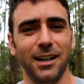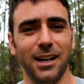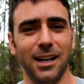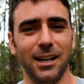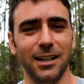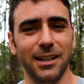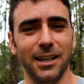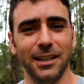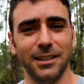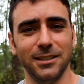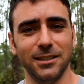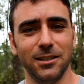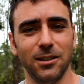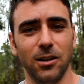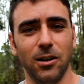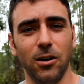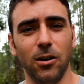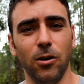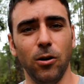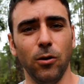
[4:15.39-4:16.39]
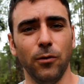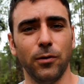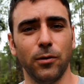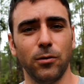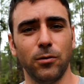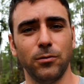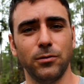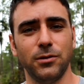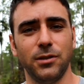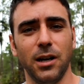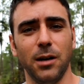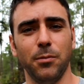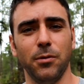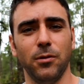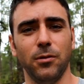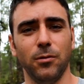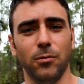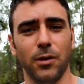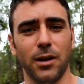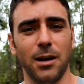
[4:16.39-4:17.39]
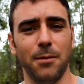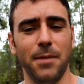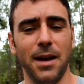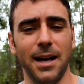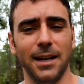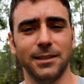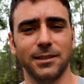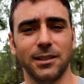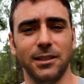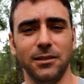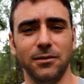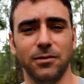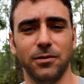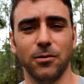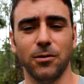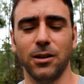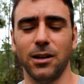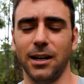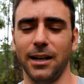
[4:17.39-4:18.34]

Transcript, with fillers: I'll get over double what I'm asking for.